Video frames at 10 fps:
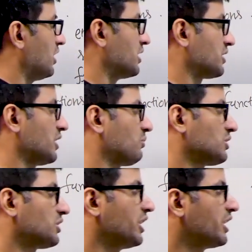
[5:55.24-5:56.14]
list. It
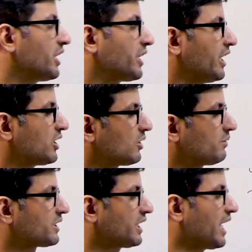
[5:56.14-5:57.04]
was there in case
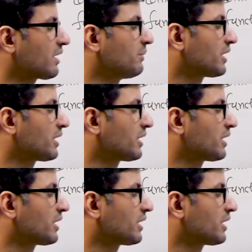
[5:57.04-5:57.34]
of stack,